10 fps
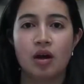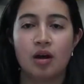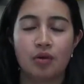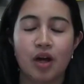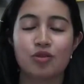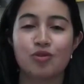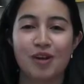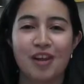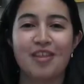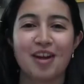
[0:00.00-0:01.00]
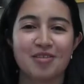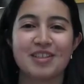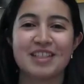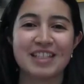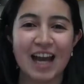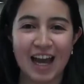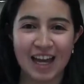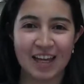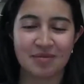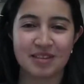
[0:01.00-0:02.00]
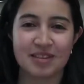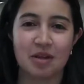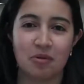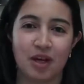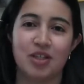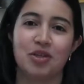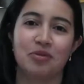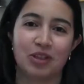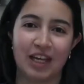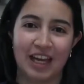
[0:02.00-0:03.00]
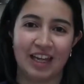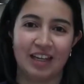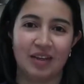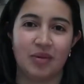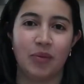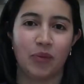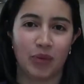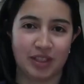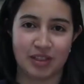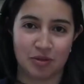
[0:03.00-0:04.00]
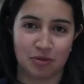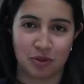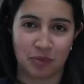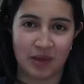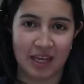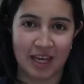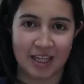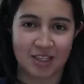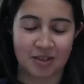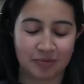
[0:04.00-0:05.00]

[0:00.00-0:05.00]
around 20,000 times the one you will get with neutral pH.